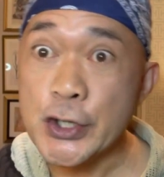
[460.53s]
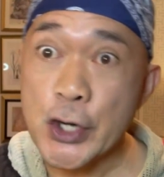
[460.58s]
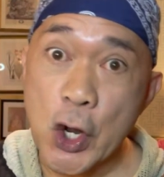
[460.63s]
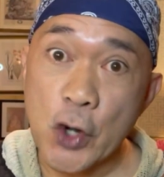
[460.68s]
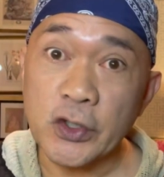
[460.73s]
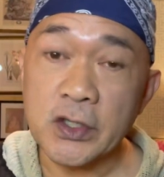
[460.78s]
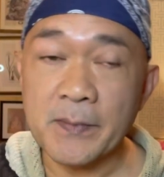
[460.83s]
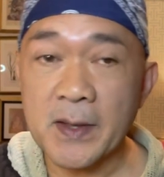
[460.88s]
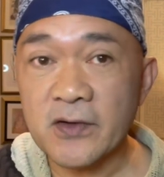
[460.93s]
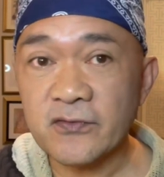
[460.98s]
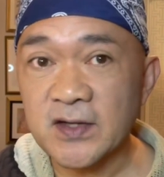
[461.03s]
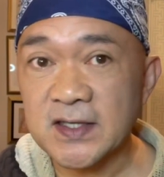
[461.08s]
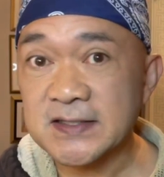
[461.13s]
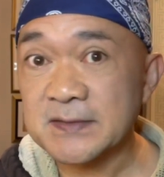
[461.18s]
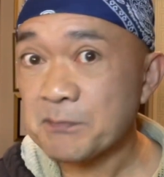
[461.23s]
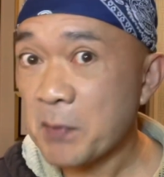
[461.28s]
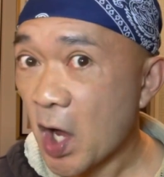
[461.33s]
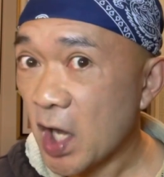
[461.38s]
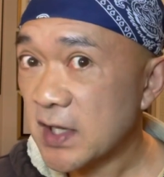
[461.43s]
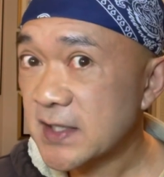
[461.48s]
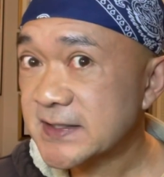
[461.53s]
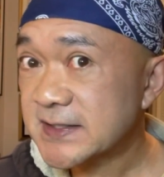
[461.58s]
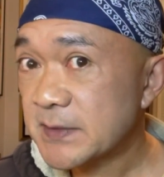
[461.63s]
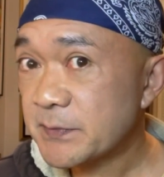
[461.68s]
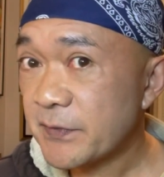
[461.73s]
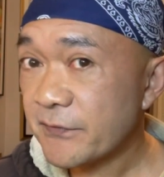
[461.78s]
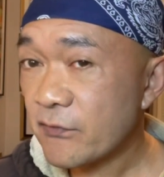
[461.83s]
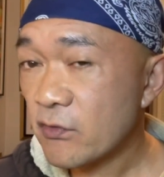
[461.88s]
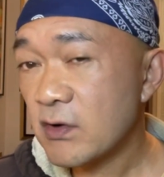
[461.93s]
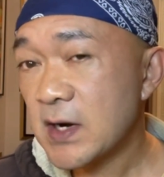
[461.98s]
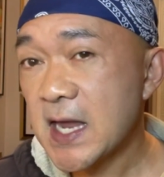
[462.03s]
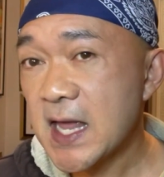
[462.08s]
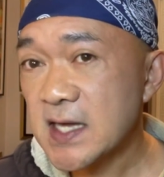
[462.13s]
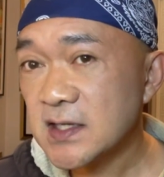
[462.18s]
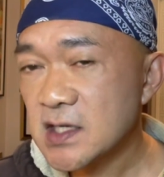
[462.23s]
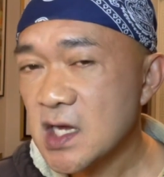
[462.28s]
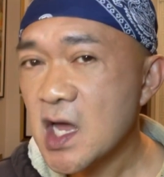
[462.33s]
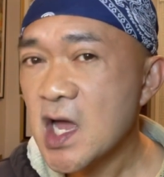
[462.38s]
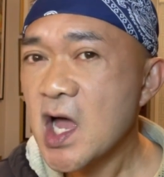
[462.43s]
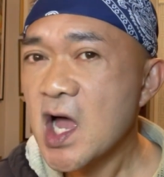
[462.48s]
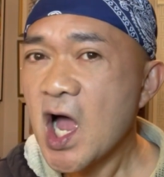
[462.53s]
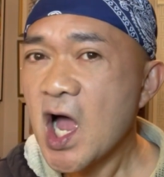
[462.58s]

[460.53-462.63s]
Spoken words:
known about this policy beforehand,